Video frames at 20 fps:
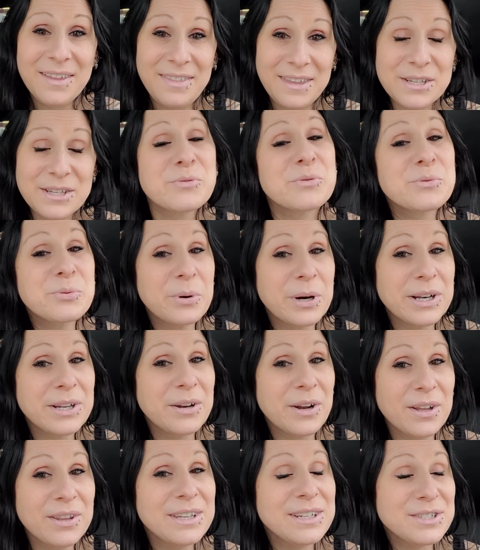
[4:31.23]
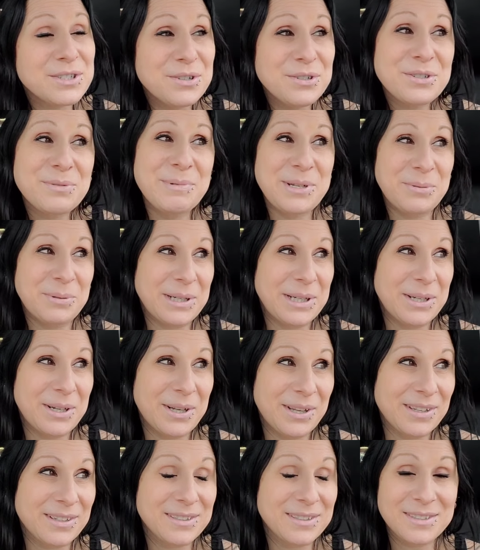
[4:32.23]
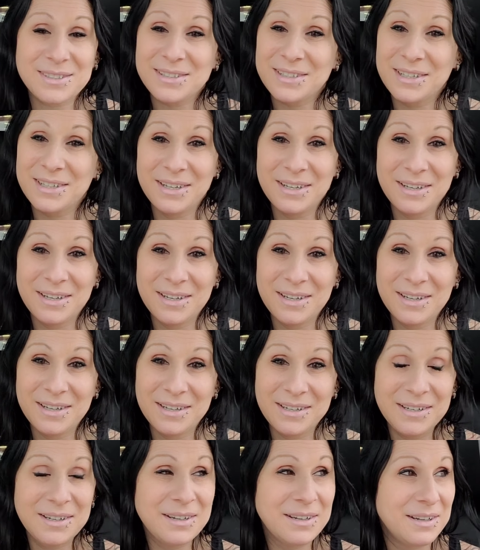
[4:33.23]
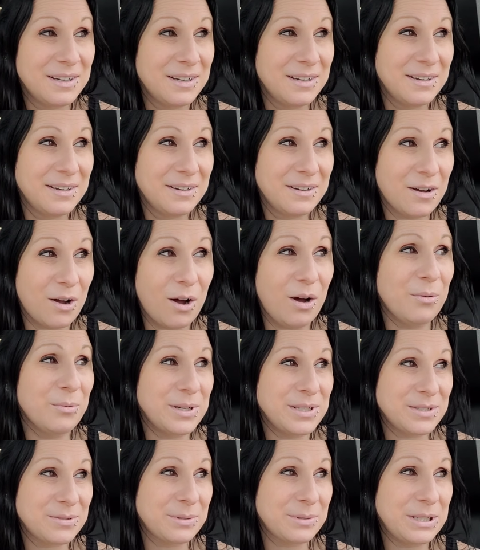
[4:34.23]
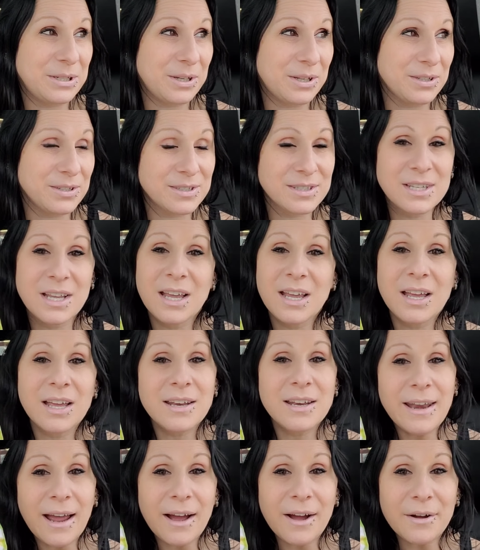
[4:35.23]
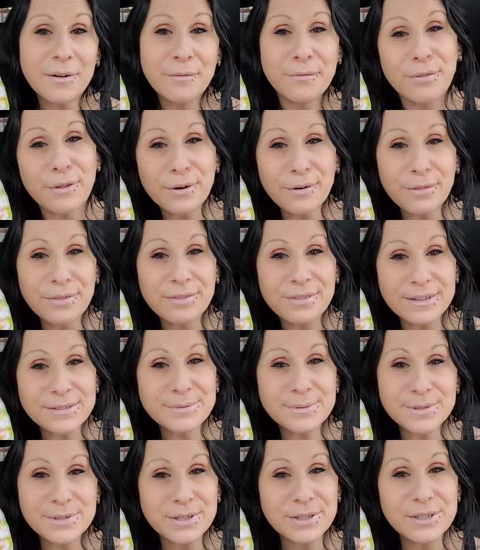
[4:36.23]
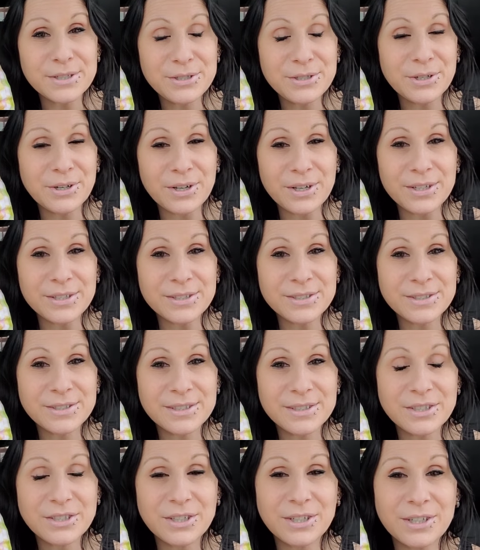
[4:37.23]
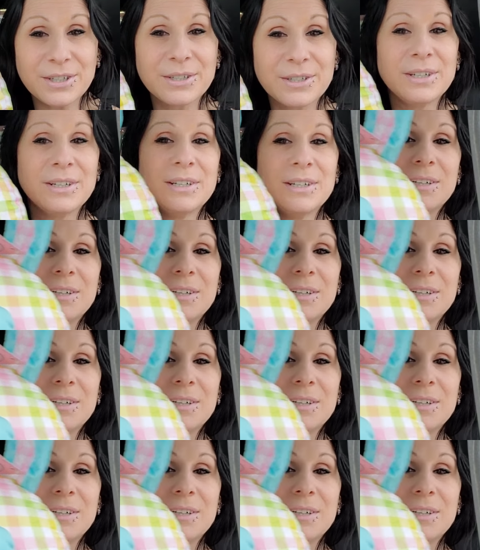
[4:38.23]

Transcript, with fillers: These were $20. These used to be $20 always $20. Now, this was $32 this year.